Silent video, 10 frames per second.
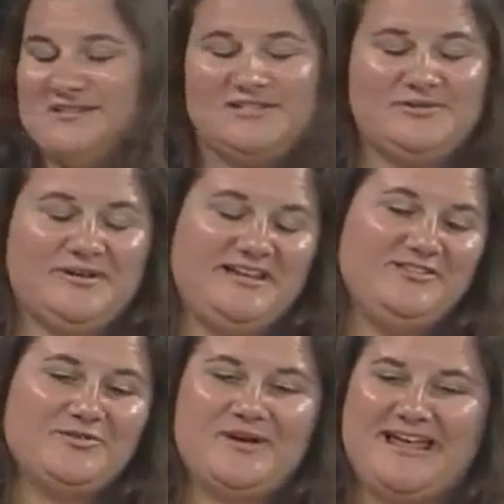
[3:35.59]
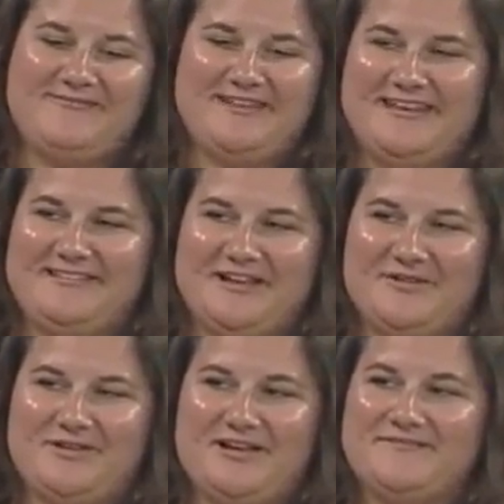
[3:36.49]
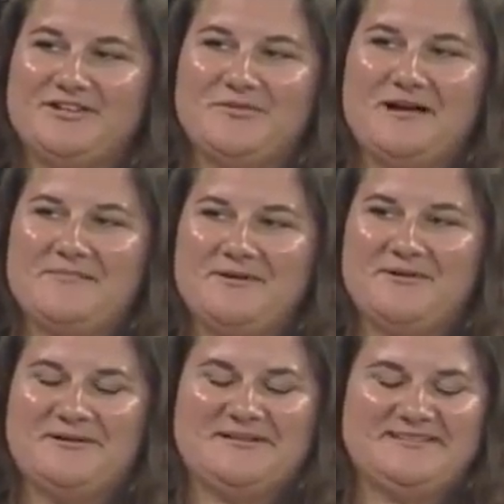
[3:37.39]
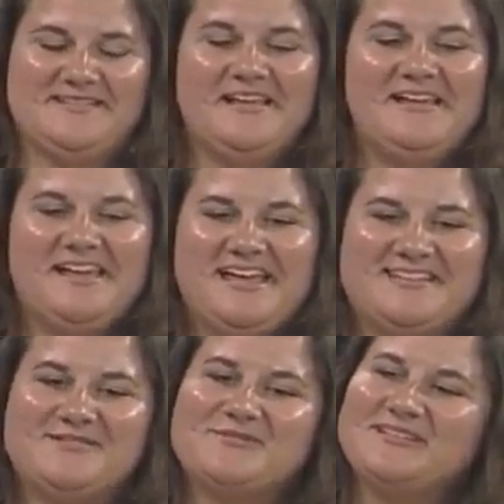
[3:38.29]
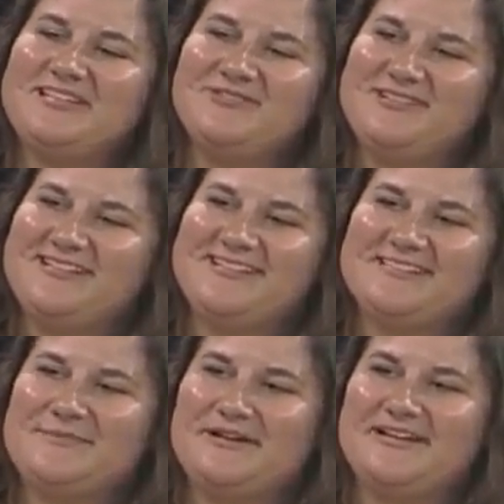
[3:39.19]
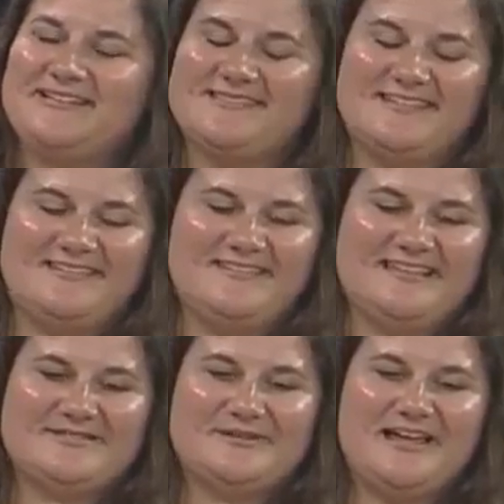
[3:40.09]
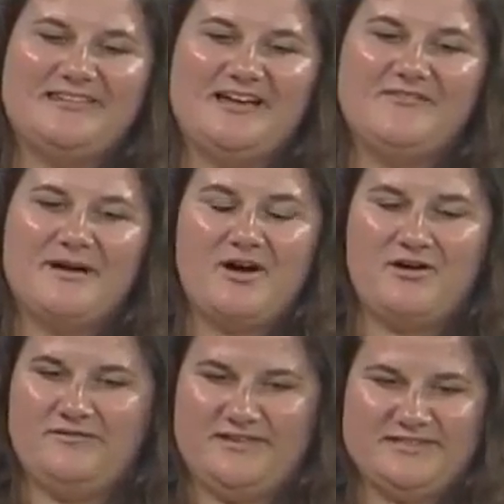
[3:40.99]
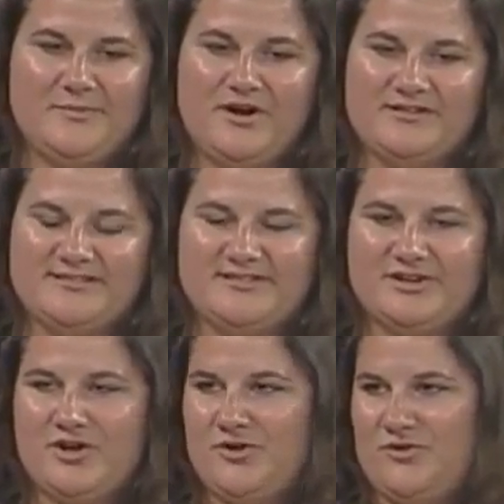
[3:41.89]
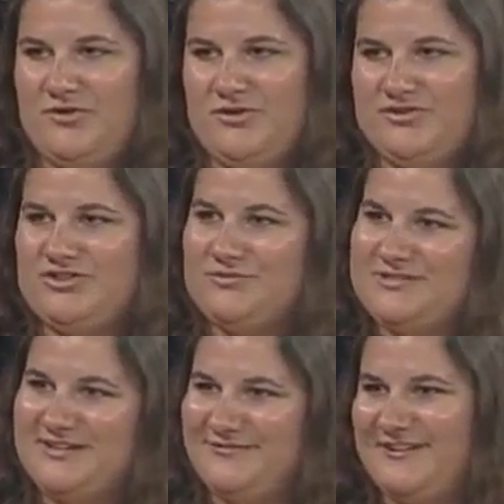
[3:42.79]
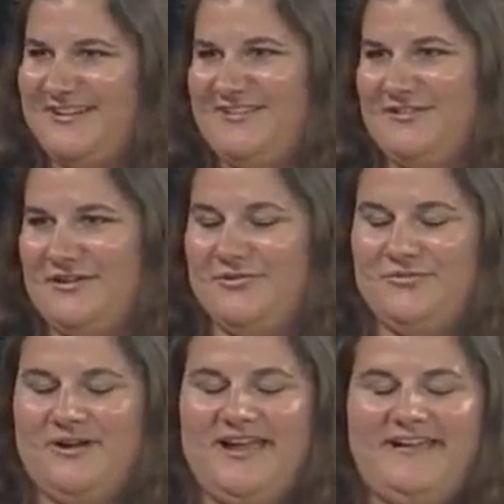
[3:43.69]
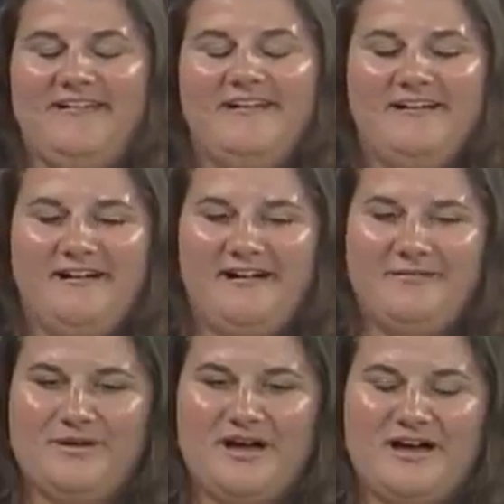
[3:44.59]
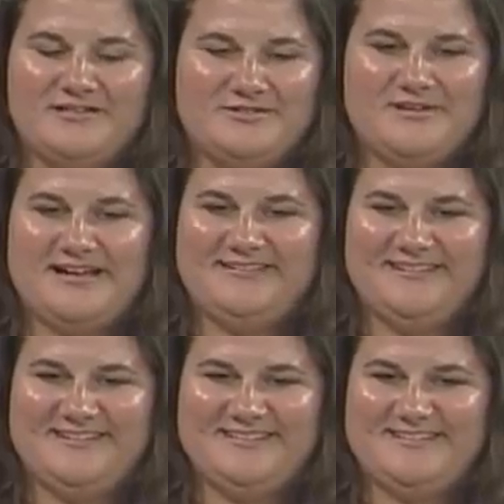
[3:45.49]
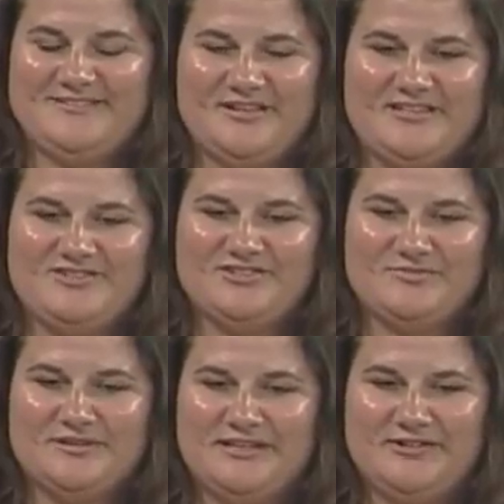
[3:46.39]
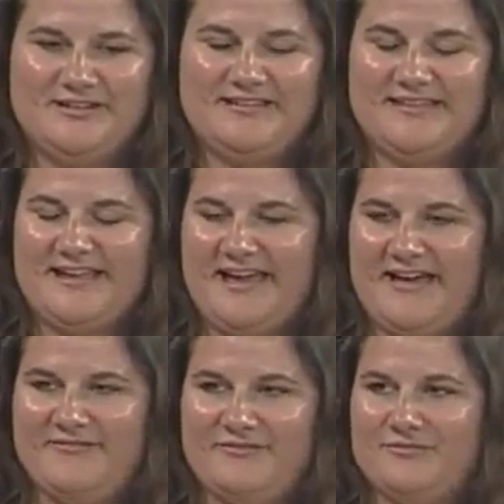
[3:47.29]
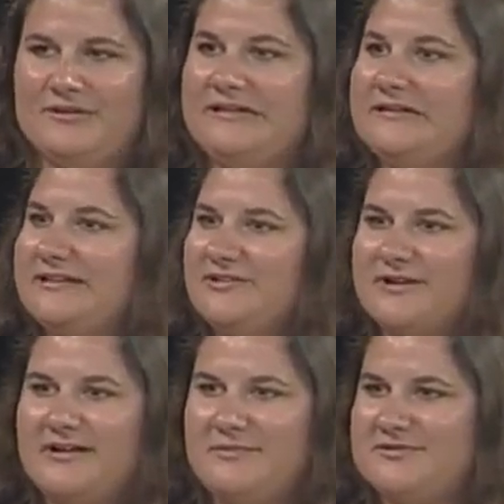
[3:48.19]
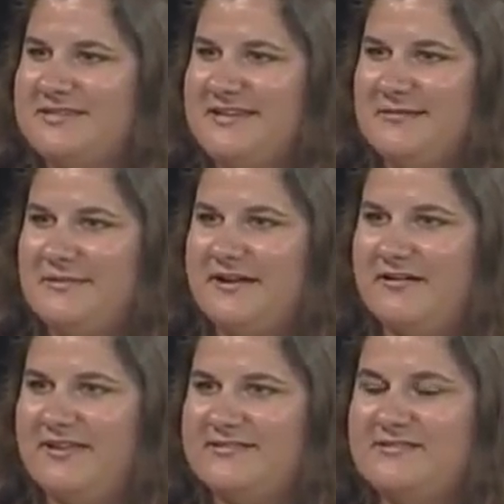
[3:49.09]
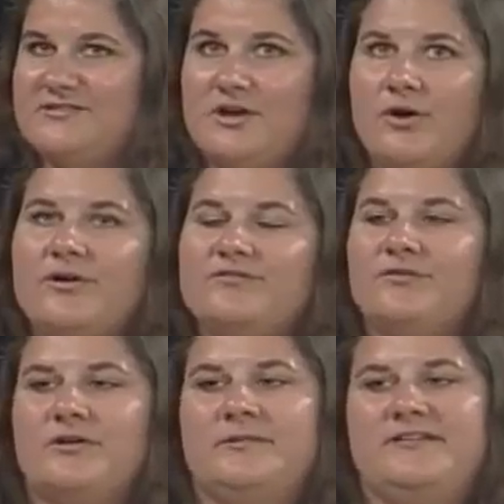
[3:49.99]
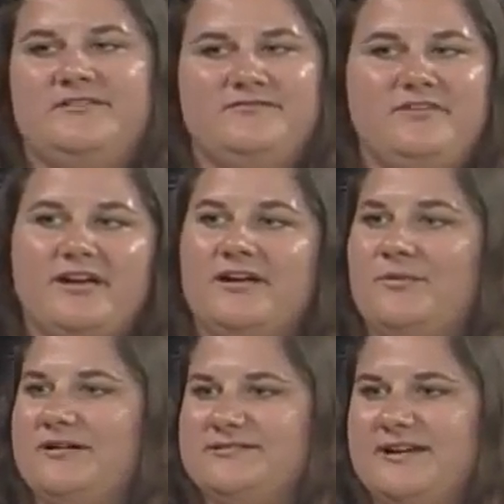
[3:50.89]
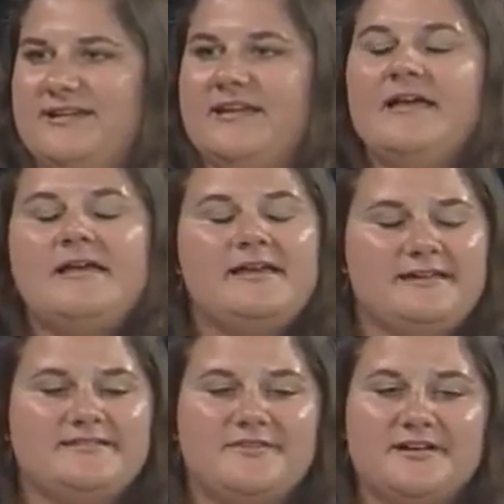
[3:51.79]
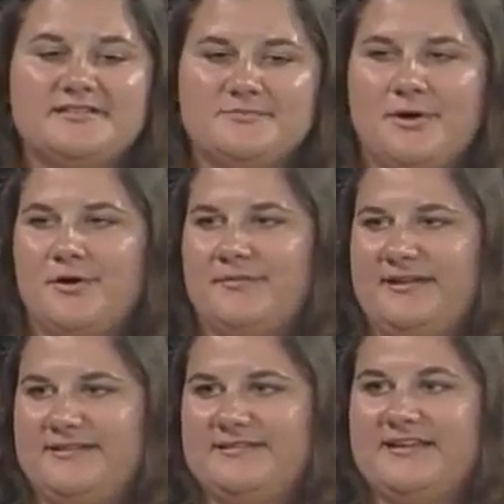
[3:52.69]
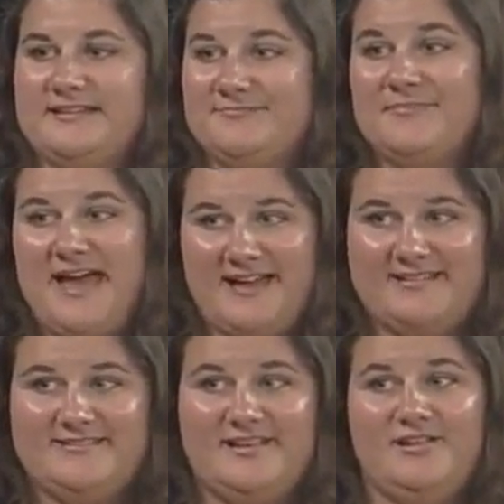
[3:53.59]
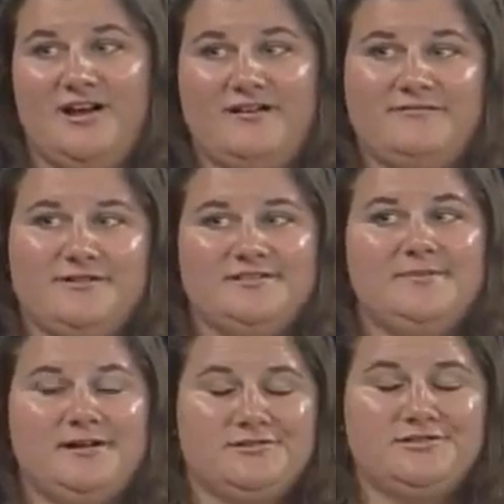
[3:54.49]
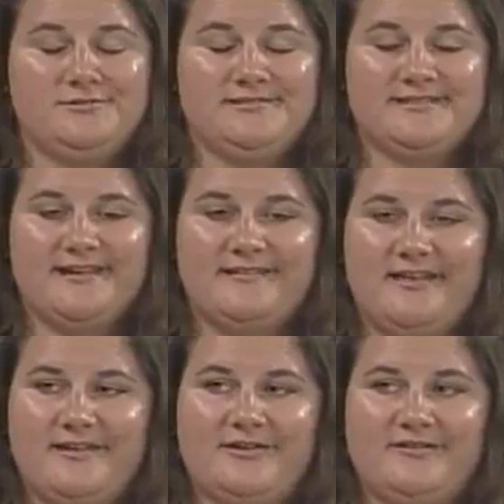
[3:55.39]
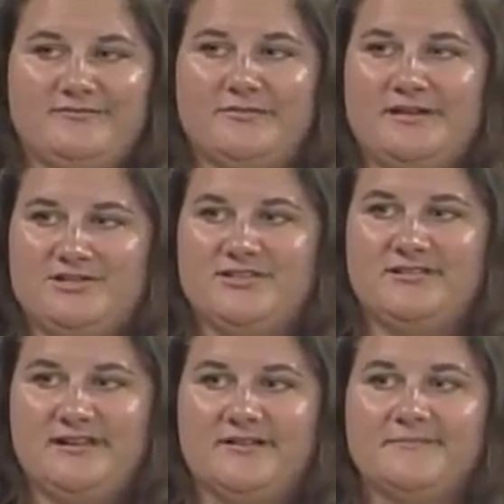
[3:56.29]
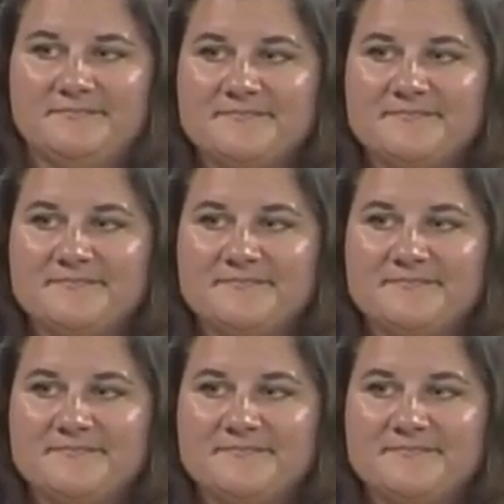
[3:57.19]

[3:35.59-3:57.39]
So either way of getting there, but you have to go by boat and it's it's a really unique experience and that's what I love about all of these parks is they're they're so different in their own way. Um, but Hontoon Island is, is just really unique. They have a really great museum there that's so informative and very well done. It's very small, but it, it packs a lot for its punch, so it's got a lot of good information in there.